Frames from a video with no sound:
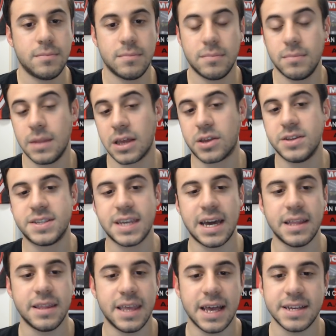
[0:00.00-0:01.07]
Like you
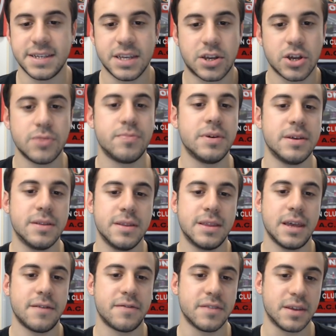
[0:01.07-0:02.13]
said, yes, he could be,
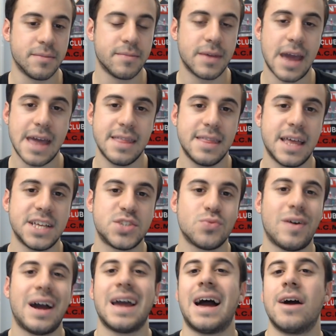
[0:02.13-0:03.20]
definitely. And that's
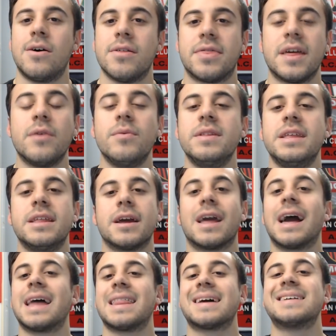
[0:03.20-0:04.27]
why I don't think we need a
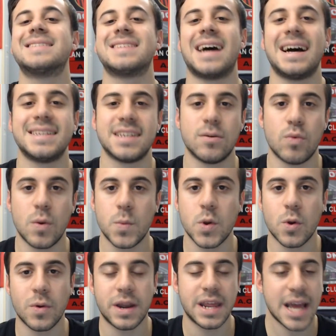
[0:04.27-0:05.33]
guy like Zaza when we
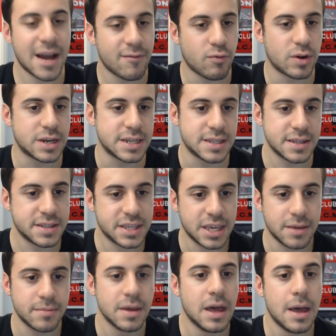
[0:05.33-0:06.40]
already have one in the
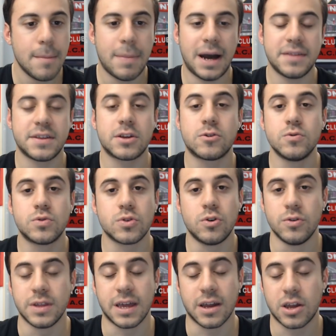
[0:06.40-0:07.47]
team. Patrick
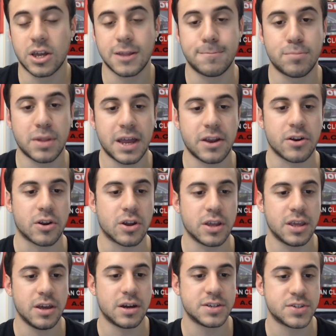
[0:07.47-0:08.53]
Cutrone, a good player,
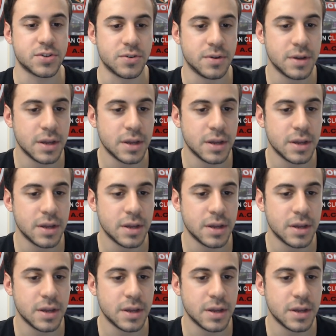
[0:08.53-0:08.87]
good youngster.